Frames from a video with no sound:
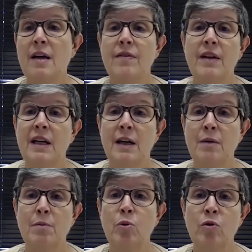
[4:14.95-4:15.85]
They
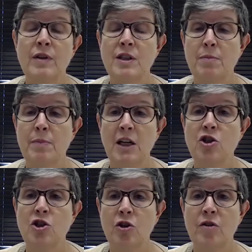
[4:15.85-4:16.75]
can move it to make
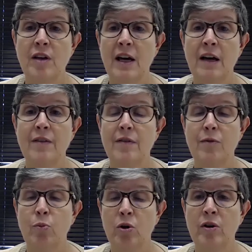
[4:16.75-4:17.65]
sure that
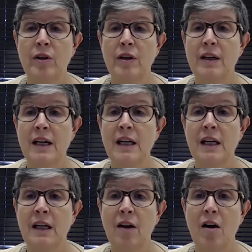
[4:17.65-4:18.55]
we're
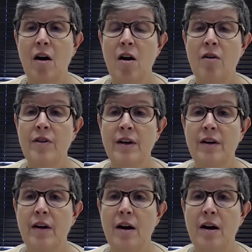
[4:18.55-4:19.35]
getting all the,